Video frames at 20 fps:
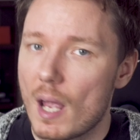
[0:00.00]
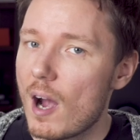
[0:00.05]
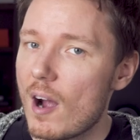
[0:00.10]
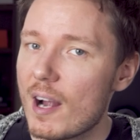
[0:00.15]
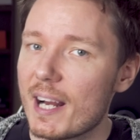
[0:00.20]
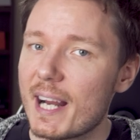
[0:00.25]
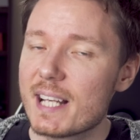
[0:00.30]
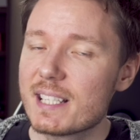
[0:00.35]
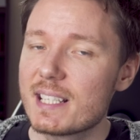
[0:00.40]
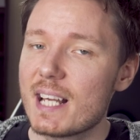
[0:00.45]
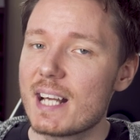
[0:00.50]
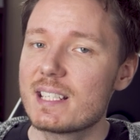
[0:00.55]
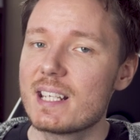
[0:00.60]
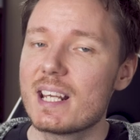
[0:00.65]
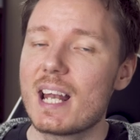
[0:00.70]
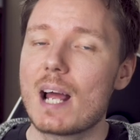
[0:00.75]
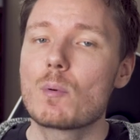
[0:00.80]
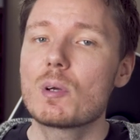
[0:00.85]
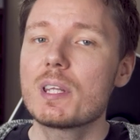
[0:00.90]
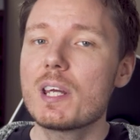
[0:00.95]
Alright guys, that's
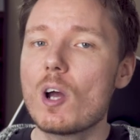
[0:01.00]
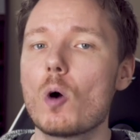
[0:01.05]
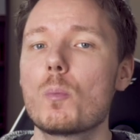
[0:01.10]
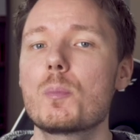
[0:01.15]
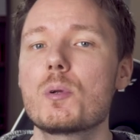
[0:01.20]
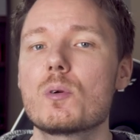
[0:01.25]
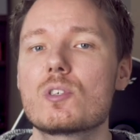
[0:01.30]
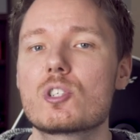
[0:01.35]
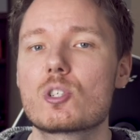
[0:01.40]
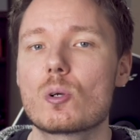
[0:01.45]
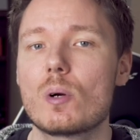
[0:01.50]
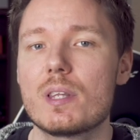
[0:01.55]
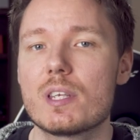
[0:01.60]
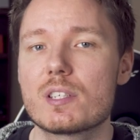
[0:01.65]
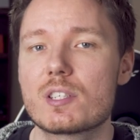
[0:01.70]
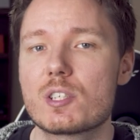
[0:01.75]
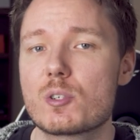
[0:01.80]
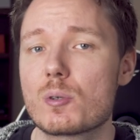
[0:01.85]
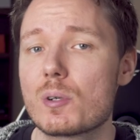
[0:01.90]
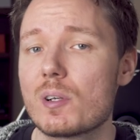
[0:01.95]
it. I really hope you enjoyed
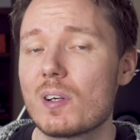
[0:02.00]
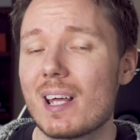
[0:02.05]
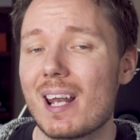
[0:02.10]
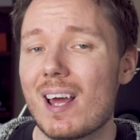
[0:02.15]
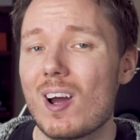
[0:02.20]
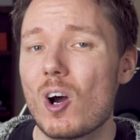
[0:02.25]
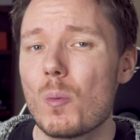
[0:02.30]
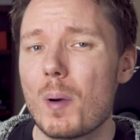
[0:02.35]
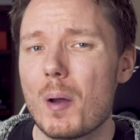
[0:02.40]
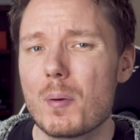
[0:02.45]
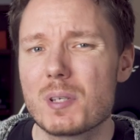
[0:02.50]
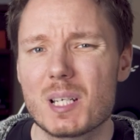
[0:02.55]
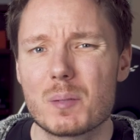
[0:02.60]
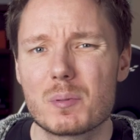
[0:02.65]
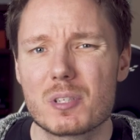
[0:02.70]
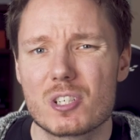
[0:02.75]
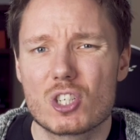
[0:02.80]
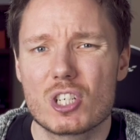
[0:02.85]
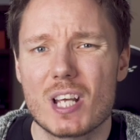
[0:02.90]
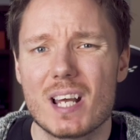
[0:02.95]
this tutorial, and I hope I was
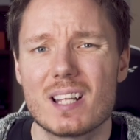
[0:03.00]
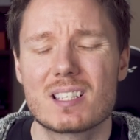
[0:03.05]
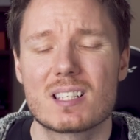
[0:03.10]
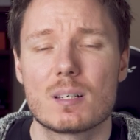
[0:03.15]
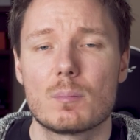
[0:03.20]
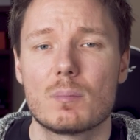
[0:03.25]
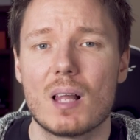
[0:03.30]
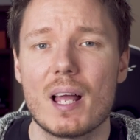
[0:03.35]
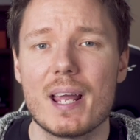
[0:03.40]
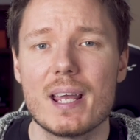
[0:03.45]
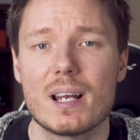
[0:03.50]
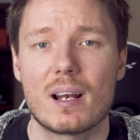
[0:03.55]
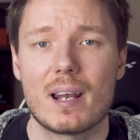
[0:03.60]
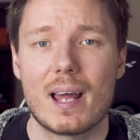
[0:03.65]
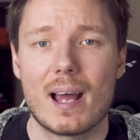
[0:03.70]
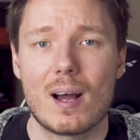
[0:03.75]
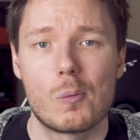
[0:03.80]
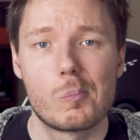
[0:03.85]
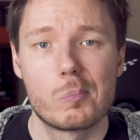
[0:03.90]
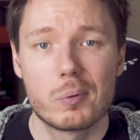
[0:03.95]
able to shed some light on
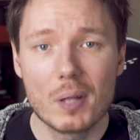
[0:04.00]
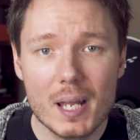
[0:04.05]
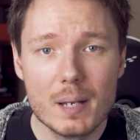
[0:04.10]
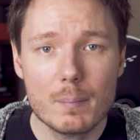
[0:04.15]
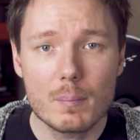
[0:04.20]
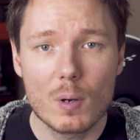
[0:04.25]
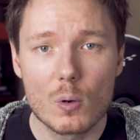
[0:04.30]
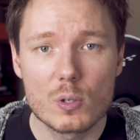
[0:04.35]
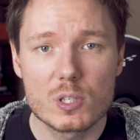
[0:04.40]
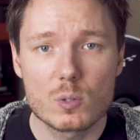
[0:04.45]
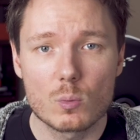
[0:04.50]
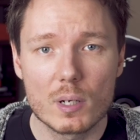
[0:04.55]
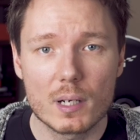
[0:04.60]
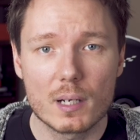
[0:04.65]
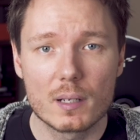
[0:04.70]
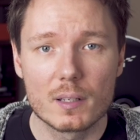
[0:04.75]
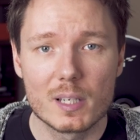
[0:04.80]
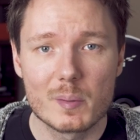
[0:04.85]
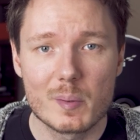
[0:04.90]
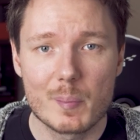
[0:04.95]
how blend modes
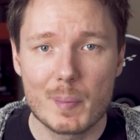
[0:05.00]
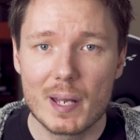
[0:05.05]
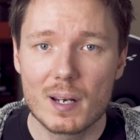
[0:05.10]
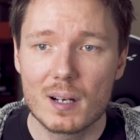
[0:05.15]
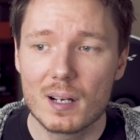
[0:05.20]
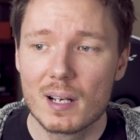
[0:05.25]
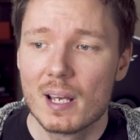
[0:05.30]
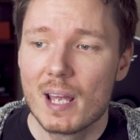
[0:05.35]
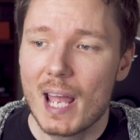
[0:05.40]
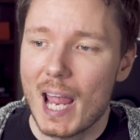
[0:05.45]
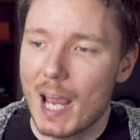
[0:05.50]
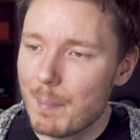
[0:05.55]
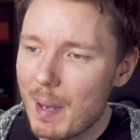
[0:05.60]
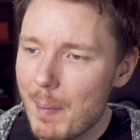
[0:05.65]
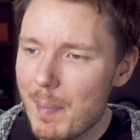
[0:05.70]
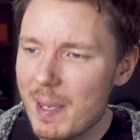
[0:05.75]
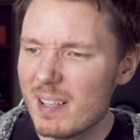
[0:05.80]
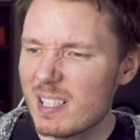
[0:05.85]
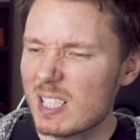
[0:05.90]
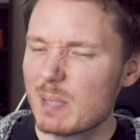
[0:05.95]
work a little bit better, and
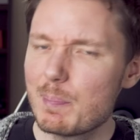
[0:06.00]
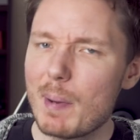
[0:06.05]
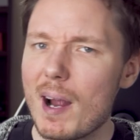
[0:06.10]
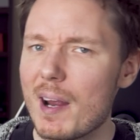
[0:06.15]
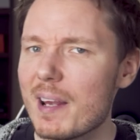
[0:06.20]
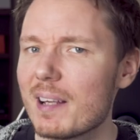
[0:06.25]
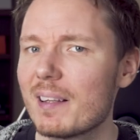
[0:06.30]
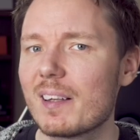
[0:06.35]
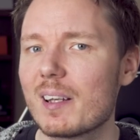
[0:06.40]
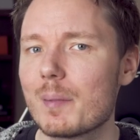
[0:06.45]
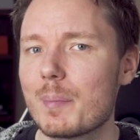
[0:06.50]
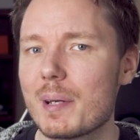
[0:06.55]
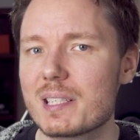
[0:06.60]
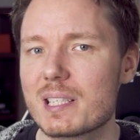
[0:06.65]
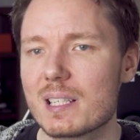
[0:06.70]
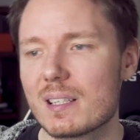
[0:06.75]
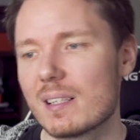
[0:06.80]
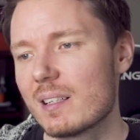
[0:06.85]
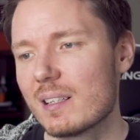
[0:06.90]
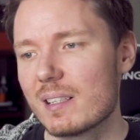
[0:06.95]
maybe inspire you a little
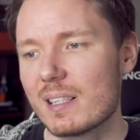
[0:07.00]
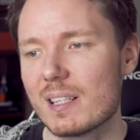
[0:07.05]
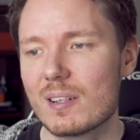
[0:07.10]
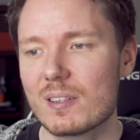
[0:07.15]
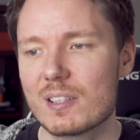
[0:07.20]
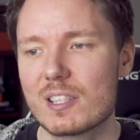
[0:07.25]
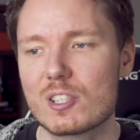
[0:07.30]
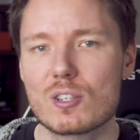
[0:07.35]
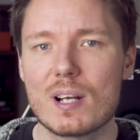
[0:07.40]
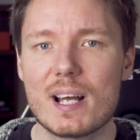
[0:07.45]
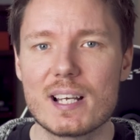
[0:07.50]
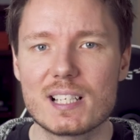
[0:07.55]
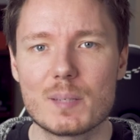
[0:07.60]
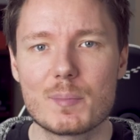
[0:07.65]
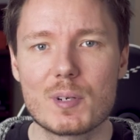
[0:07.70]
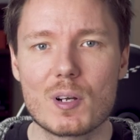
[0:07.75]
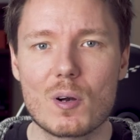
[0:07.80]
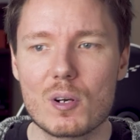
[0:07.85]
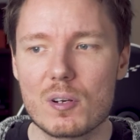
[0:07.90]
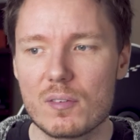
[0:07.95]
bit to, you know, to try
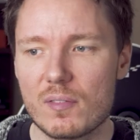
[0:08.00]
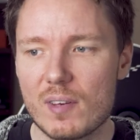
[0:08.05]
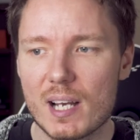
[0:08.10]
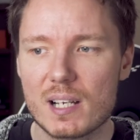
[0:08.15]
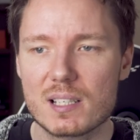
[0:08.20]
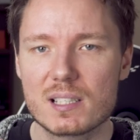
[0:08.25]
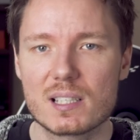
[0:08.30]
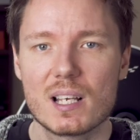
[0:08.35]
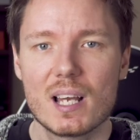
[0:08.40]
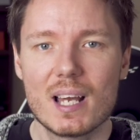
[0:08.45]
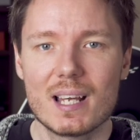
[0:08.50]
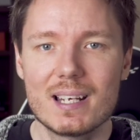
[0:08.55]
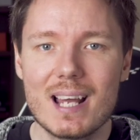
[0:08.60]
some of your own effects.